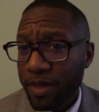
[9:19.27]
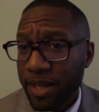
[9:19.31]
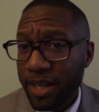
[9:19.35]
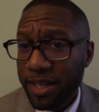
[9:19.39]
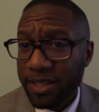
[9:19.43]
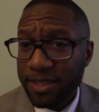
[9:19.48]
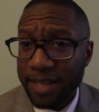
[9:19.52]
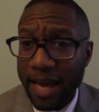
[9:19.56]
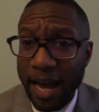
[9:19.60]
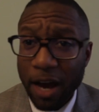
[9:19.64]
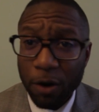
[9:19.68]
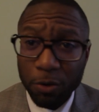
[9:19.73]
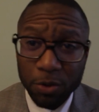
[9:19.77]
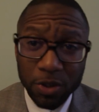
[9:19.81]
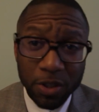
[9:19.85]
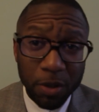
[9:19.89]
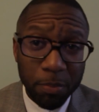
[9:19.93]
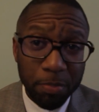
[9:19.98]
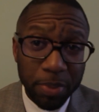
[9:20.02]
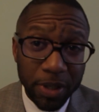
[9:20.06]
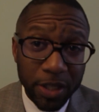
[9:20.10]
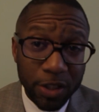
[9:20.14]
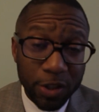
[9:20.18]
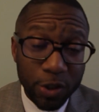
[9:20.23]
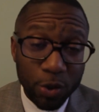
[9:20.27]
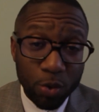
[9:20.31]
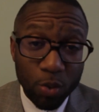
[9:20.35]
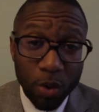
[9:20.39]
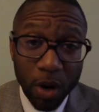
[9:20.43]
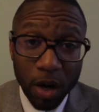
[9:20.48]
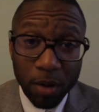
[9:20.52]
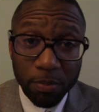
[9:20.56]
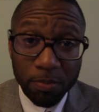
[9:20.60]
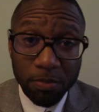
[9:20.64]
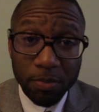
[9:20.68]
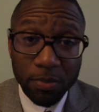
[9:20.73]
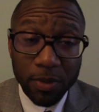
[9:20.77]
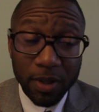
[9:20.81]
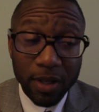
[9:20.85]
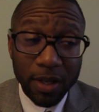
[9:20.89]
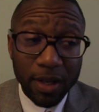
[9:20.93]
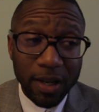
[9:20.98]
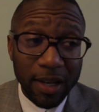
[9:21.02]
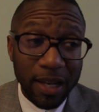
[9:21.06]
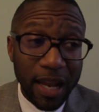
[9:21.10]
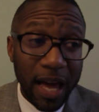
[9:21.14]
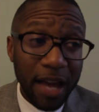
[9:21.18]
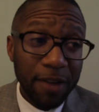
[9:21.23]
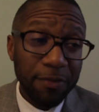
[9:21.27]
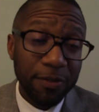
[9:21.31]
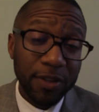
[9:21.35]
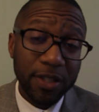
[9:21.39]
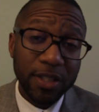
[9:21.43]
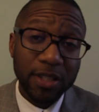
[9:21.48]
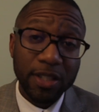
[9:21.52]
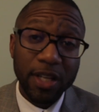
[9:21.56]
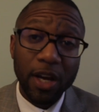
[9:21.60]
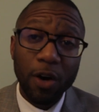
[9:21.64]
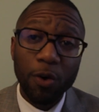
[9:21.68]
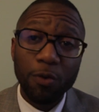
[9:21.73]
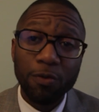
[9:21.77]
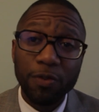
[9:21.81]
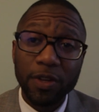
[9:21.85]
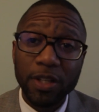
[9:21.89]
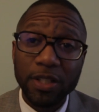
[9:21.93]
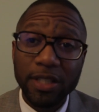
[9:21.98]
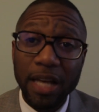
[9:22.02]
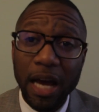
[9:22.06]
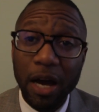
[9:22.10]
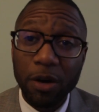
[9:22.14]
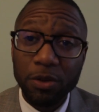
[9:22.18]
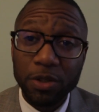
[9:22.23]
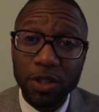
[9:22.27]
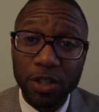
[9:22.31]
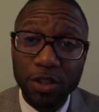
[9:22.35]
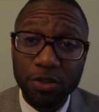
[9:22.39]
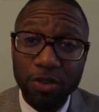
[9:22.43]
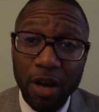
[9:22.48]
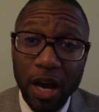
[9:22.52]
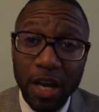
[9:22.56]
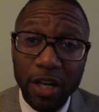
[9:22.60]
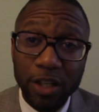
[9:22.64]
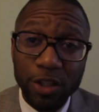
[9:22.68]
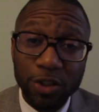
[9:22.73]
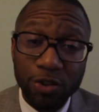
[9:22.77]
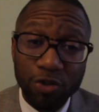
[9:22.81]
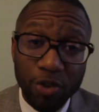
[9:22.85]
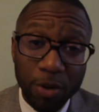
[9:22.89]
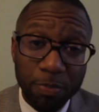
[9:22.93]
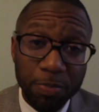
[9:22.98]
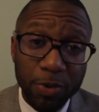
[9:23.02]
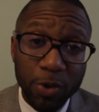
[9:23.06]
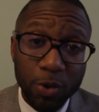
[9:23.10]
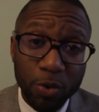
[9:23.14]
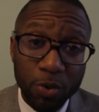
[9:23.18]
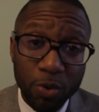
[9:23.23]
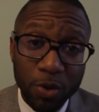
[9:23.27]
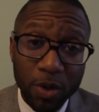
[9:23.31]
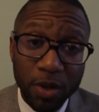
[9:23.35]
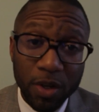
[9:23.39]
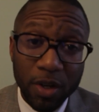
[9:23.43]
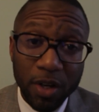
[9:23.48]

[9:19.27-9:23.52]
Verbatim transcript: is out to beat you up. Life itself is out to try to strip you